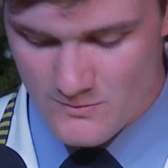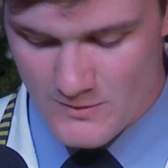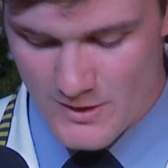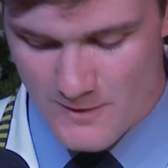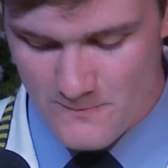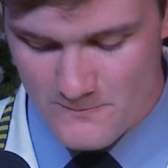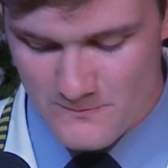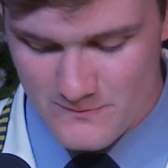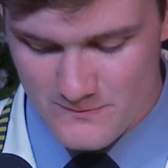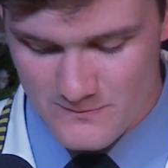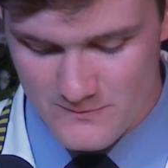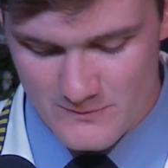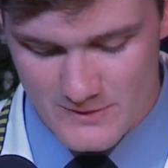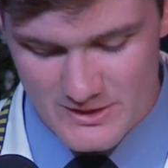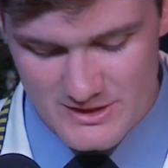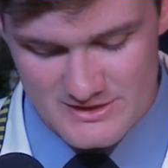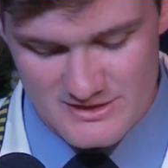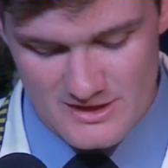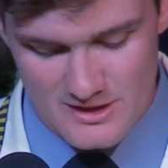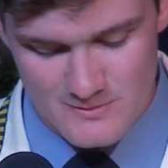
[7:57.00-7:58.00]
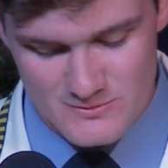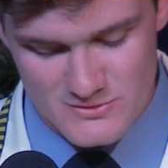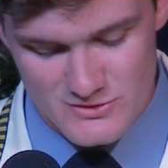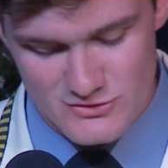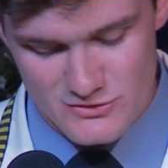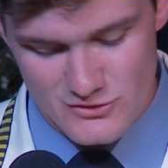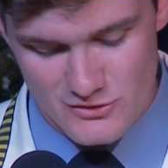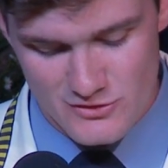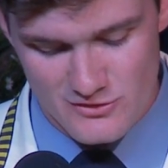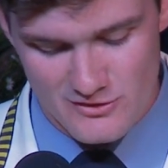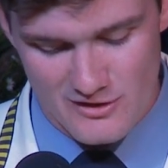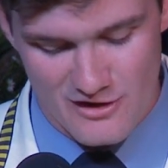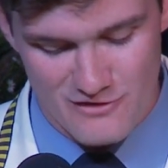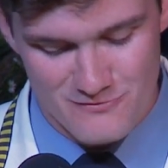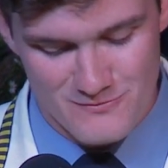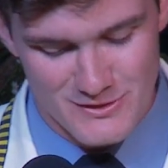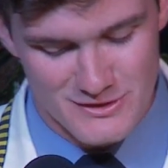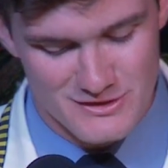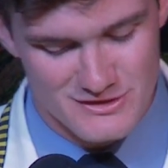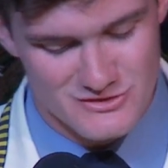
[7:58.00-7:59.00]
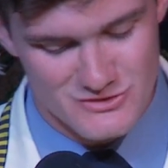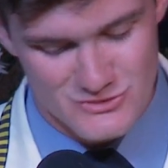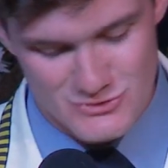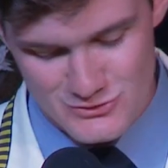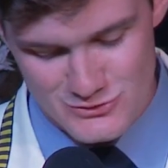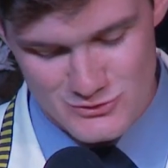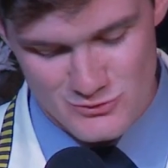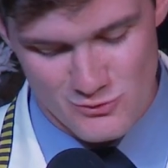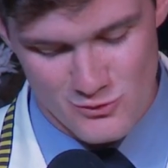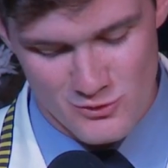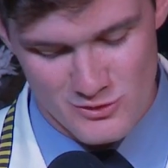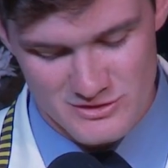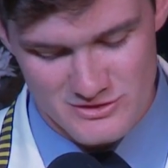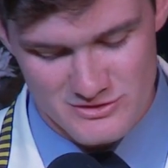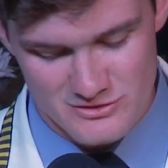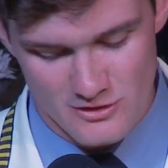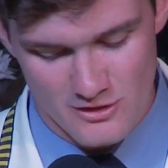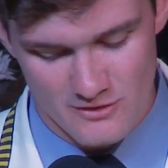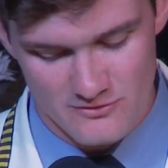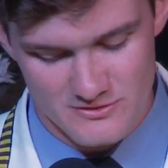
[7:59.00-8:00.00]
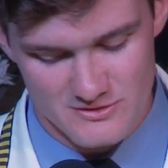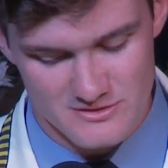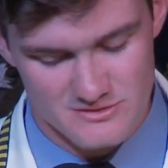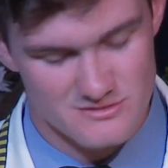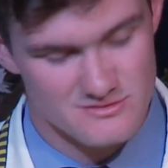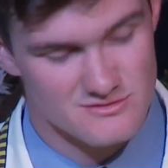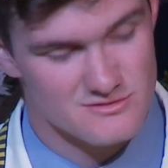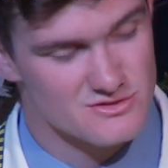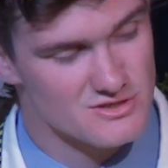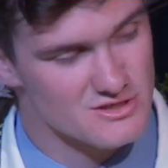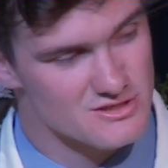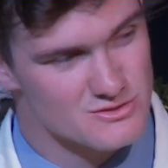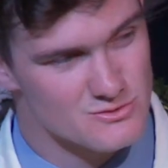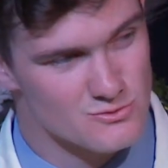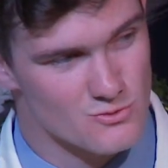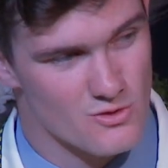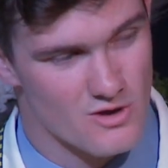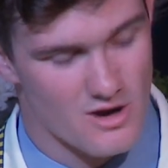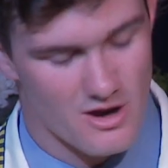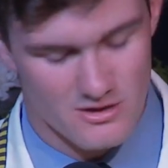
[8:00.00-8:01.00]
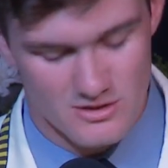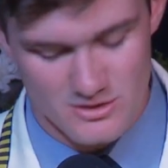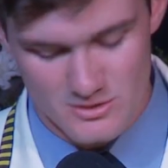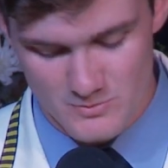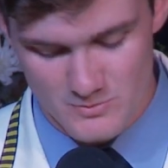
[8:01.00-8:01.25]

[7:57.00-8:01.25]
Ma'am, many times this year I've made an excuse to walk into the office, just to walk out